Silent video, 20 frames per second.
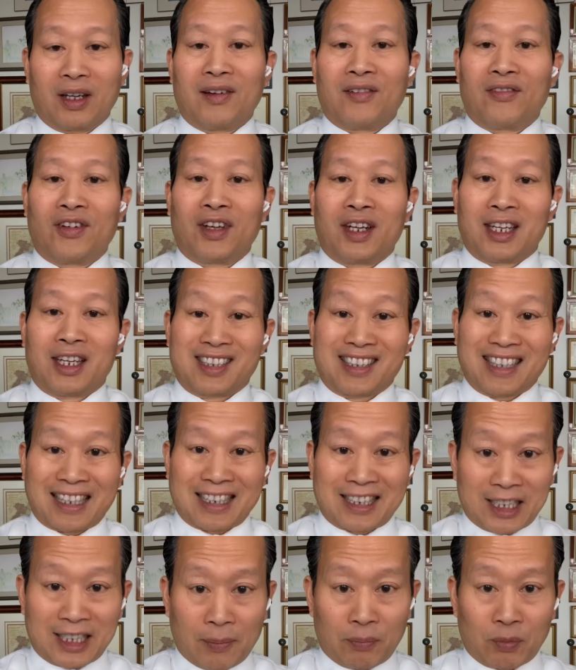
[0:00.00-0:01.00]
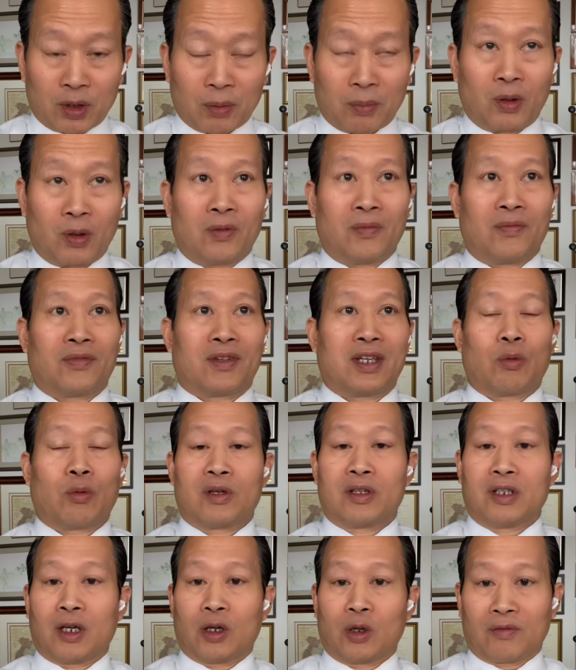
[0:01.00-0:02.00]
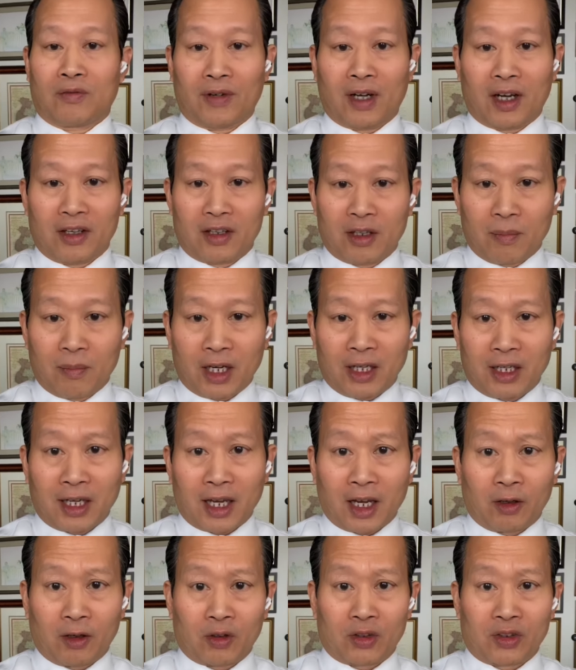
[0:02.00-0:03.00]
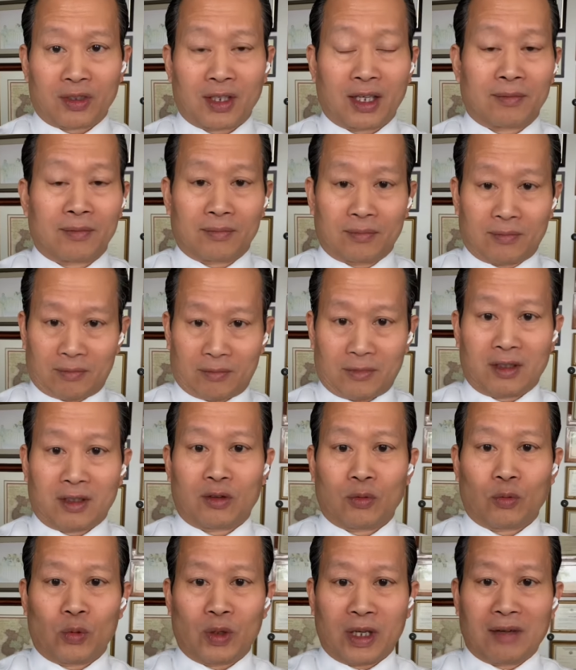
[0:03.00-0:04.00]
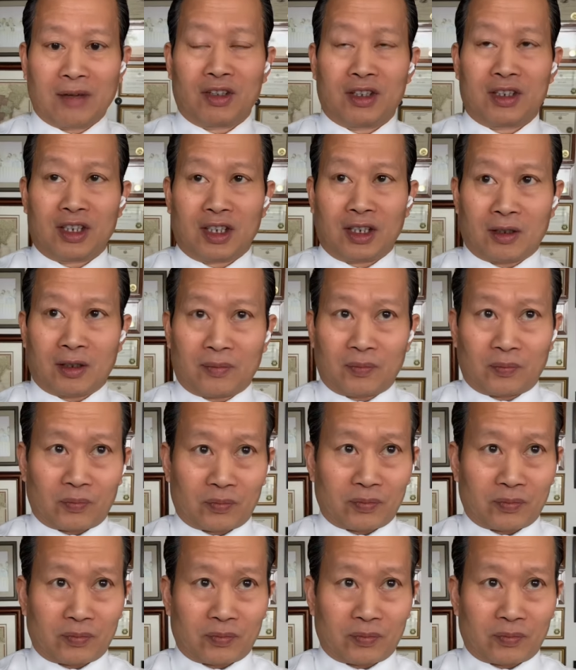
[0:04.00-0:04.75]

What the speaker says: If it is acceptable, they would notify the mediators that we have a deal.